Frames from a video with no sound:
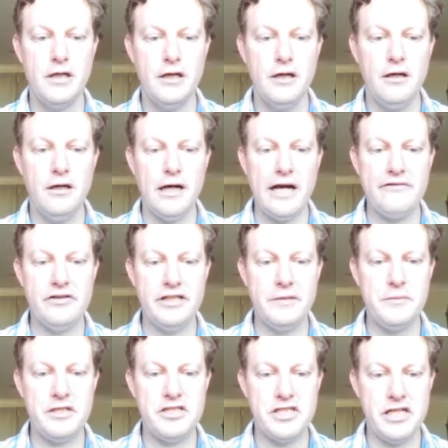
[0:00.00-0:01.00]
I have an
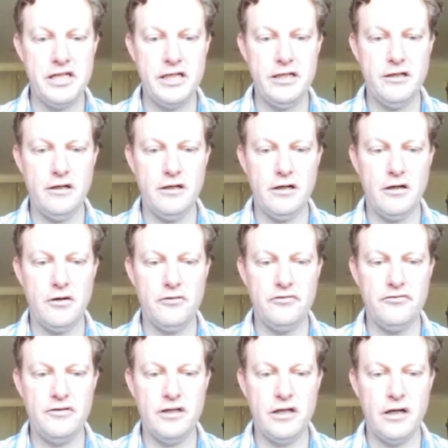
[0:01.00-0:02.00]
image here
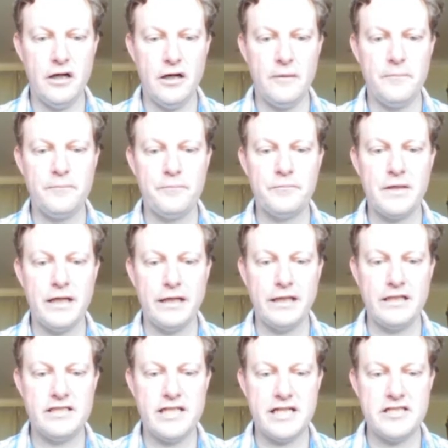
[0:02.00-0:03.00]
of an
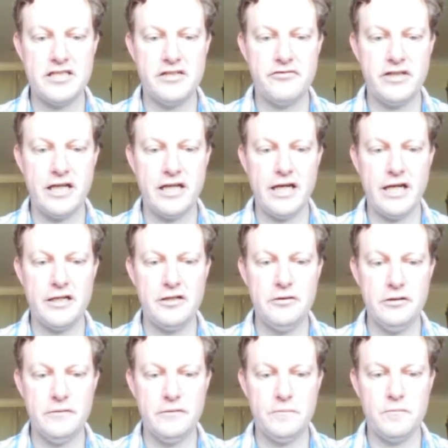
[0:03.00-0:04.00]
intensive care
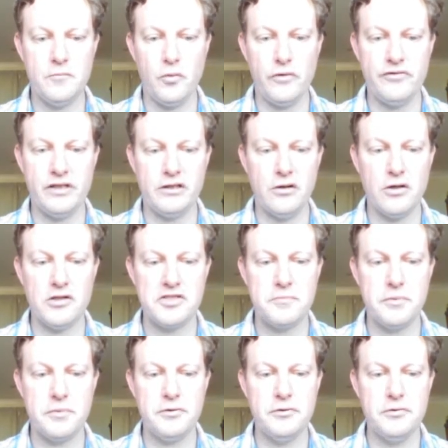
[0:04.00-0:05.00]
unit within a
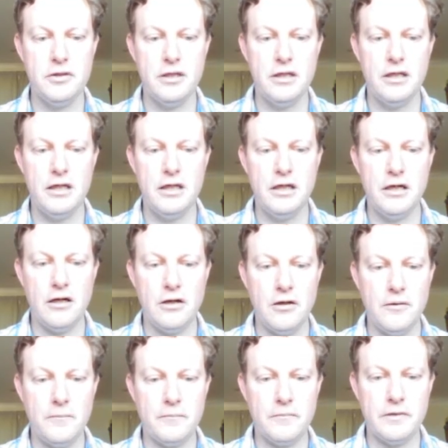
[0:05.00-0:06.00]
hospital.
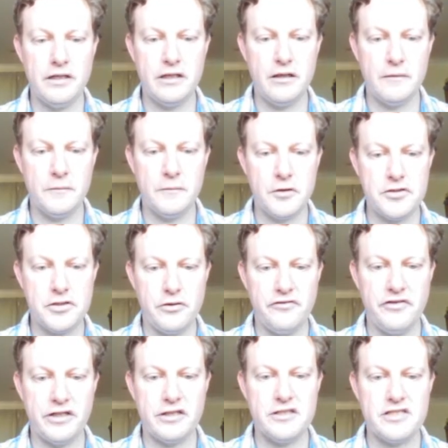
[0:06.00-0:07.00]
I'm not sure
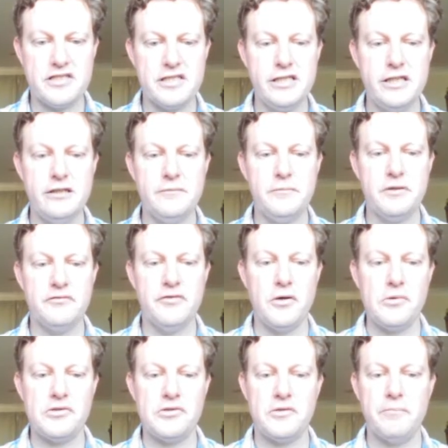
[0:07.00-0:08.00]
if you can see, but
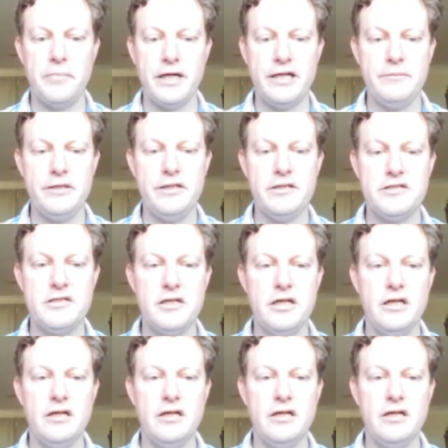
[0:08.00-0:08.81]
those are babies.